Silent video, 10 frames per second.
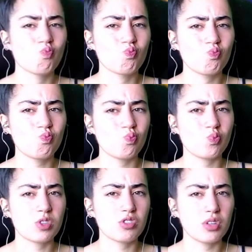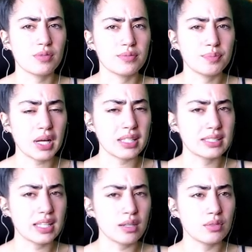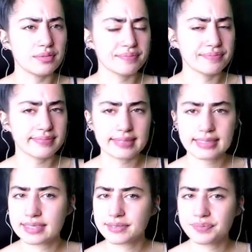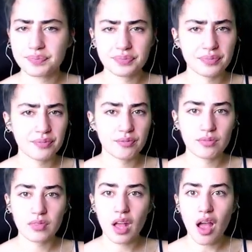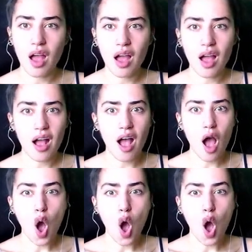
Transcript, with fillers: Mm. And a whistle going the